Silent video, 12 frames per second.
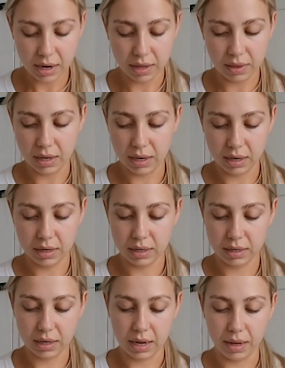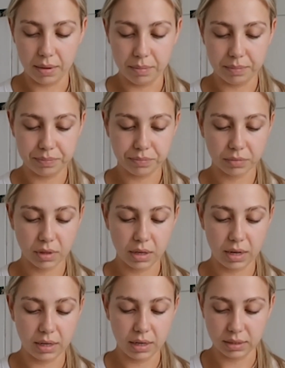and then um
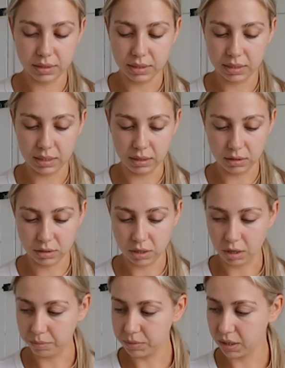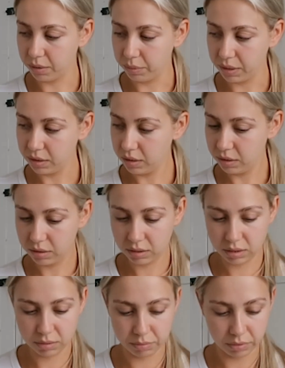it has this little top to go with it